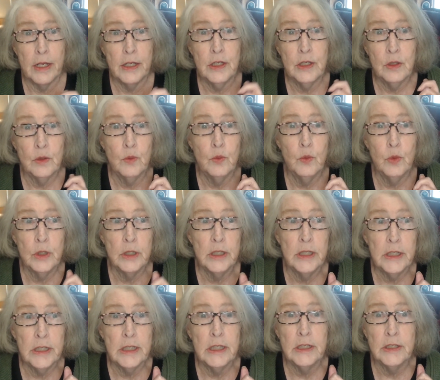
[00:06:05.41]
You really
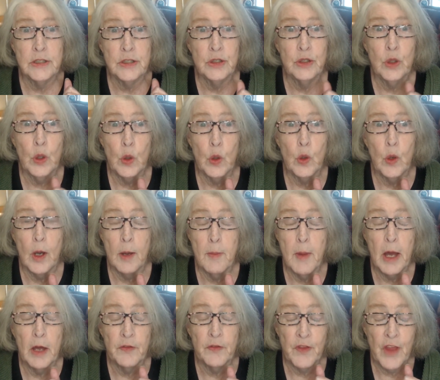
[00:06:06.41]
need to know
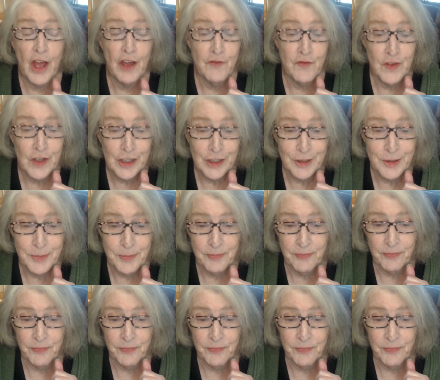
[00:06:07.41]
about that victim.